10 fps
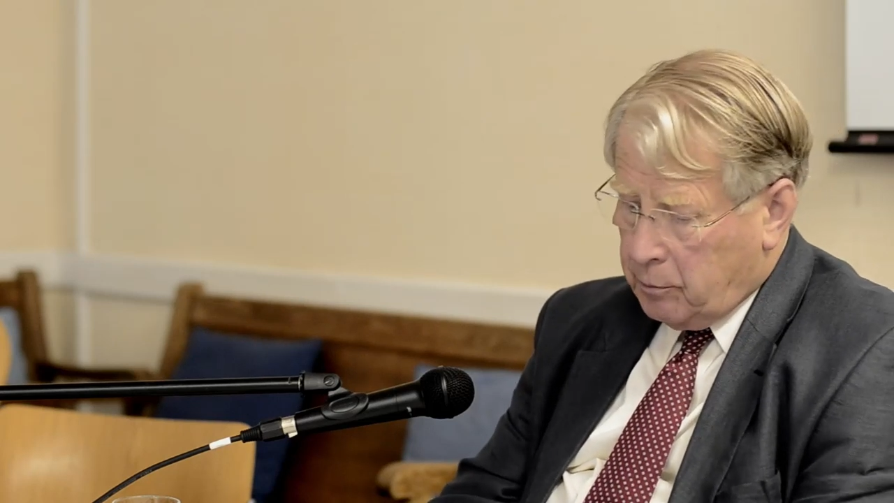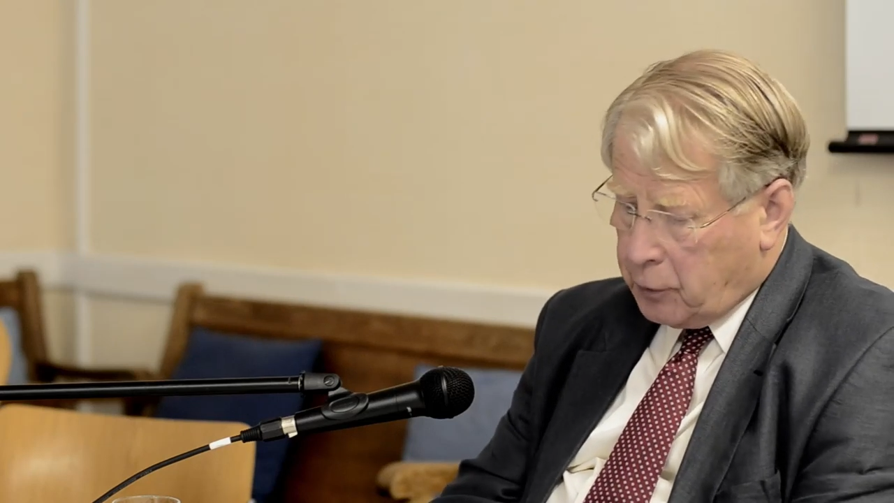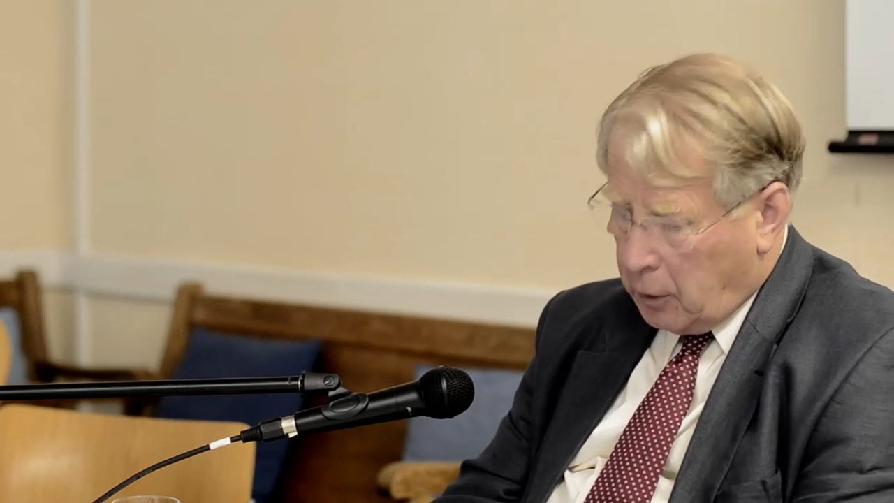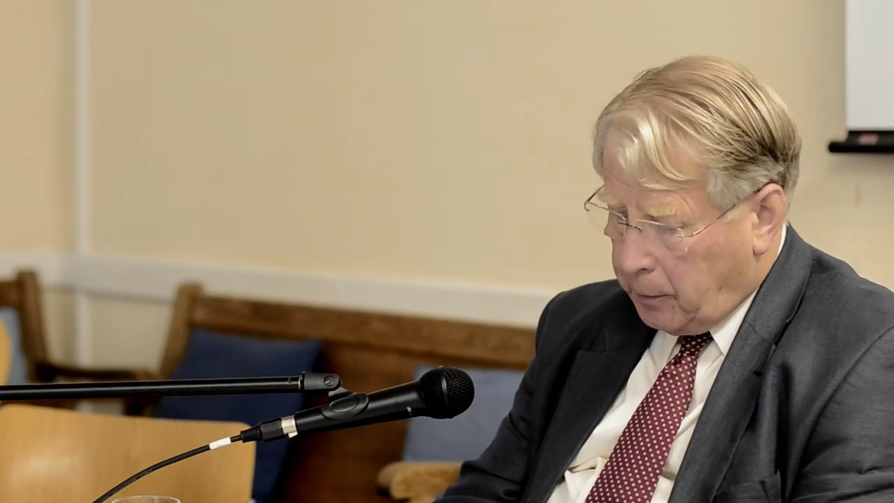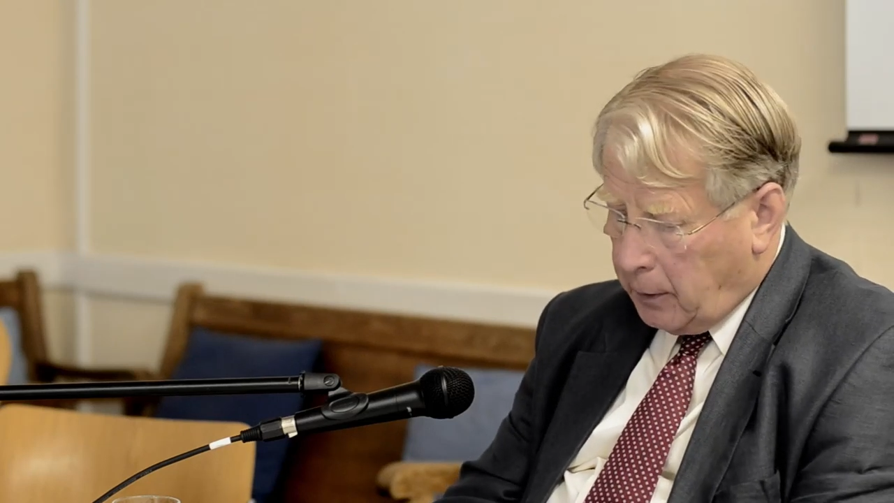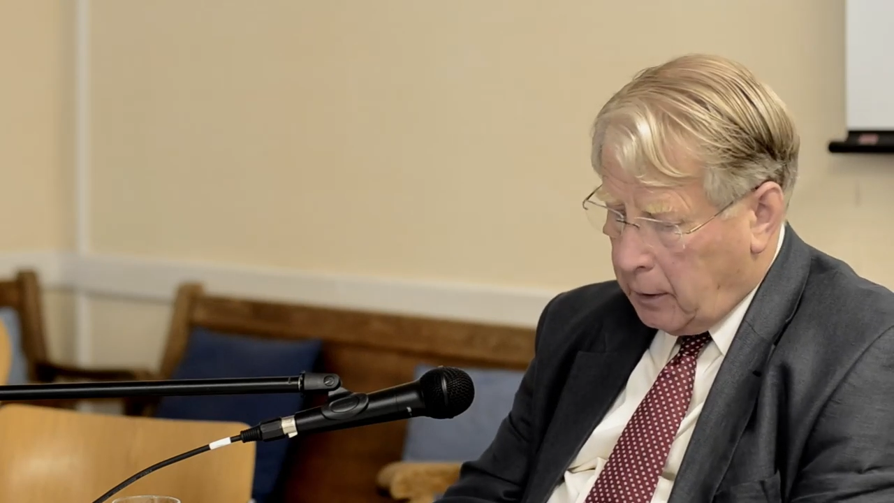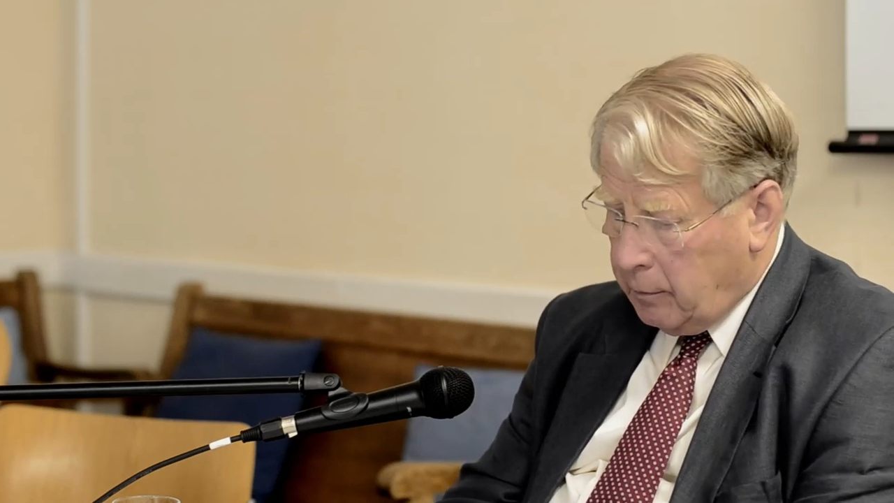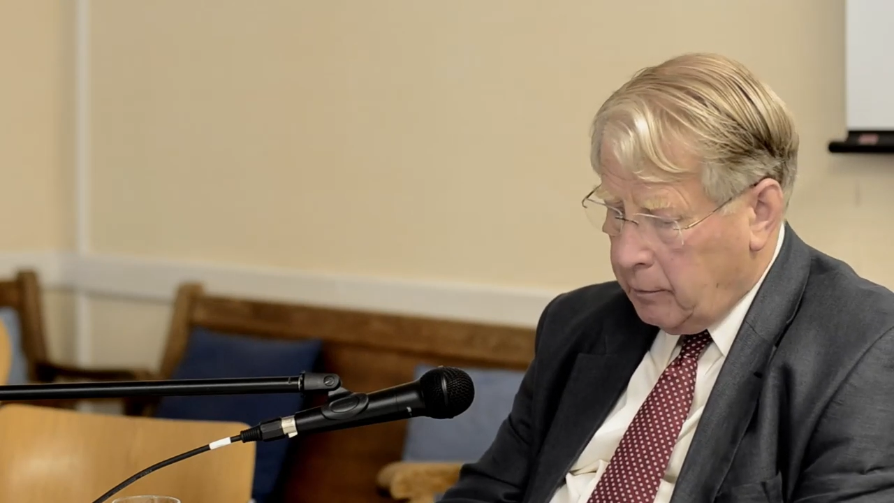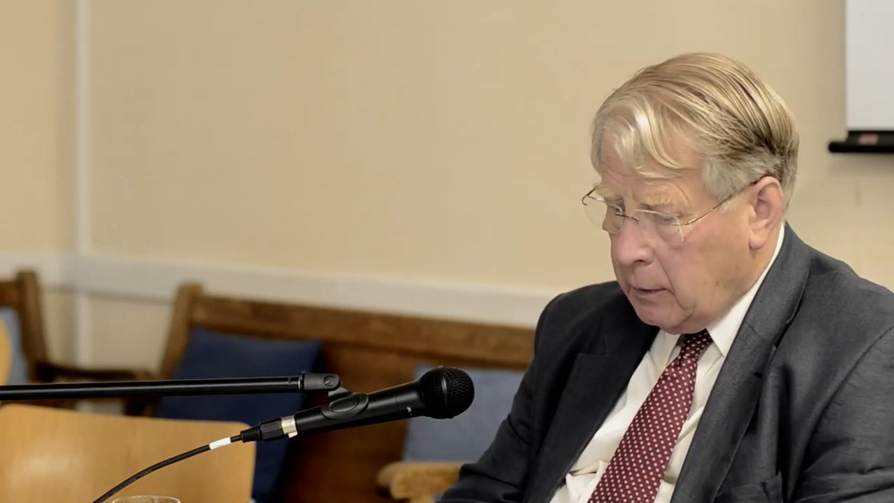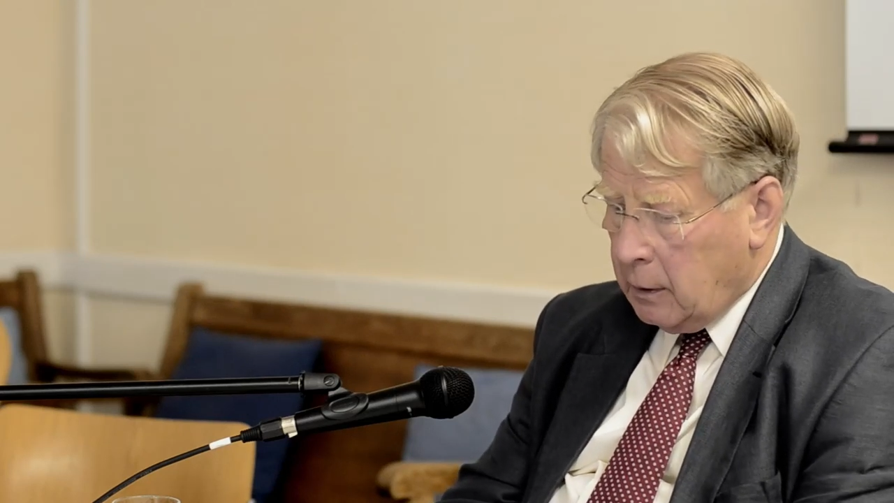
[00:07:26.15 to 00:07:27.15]
proper
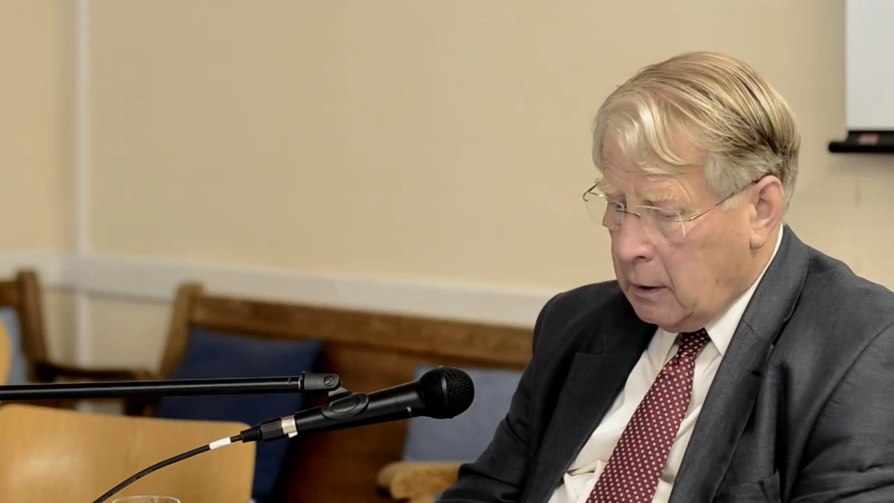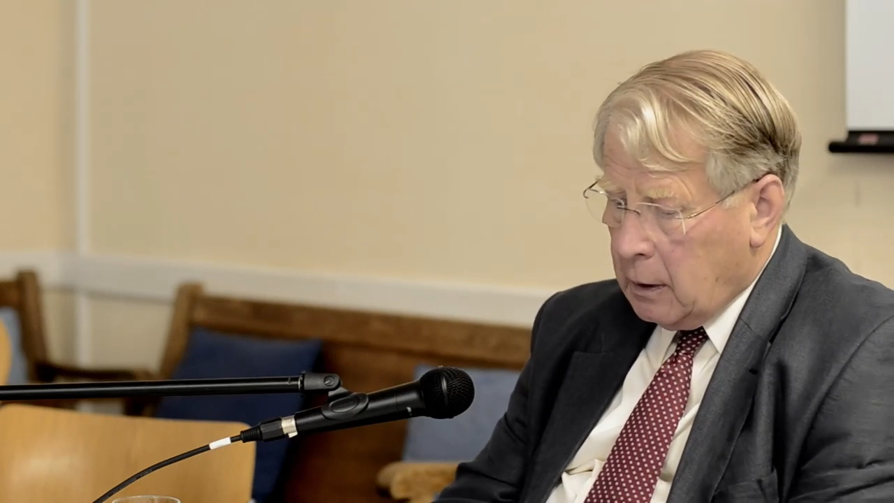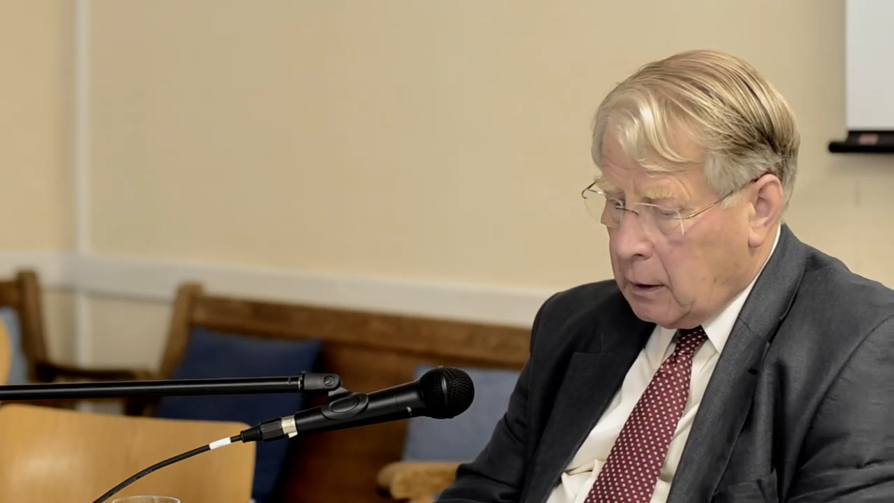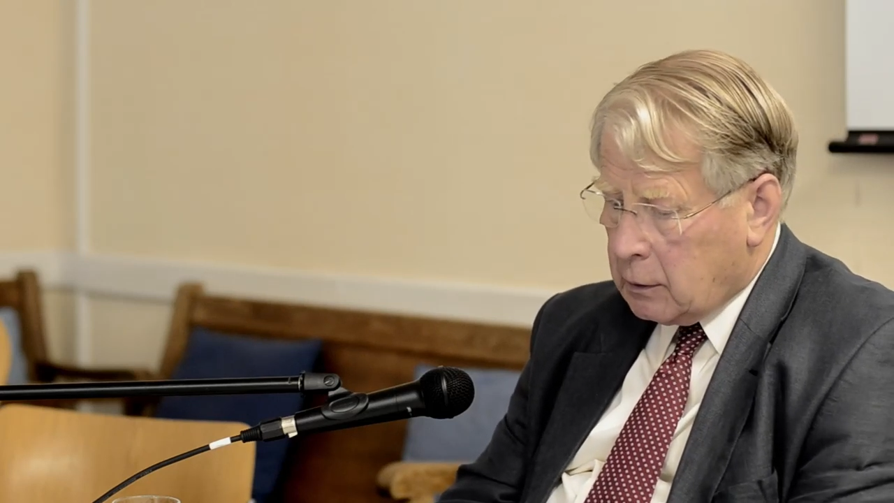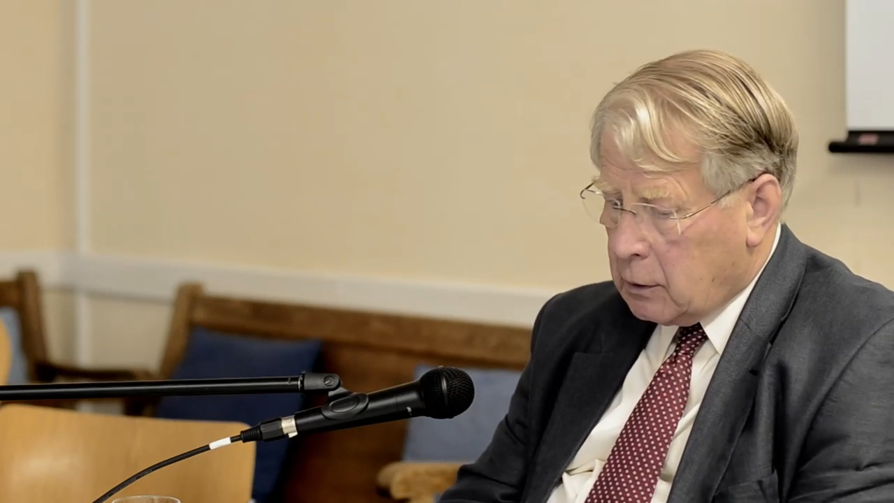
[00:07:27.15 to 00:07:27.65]
and